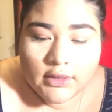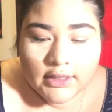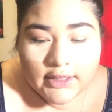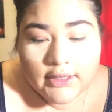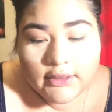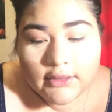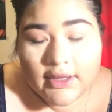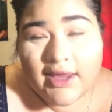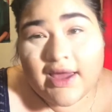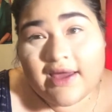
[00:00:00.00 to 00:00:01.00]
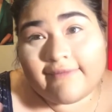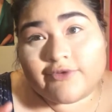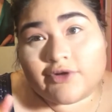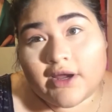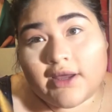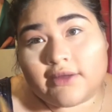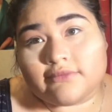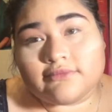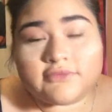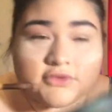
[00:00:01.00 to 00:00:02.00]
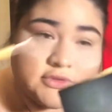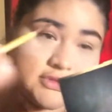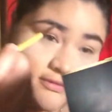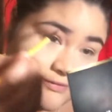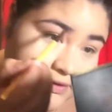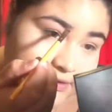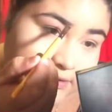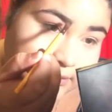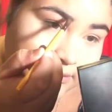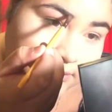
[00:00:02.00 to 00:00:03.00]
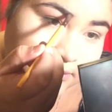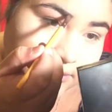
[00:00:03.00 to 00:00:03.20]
and I have tried to fix them,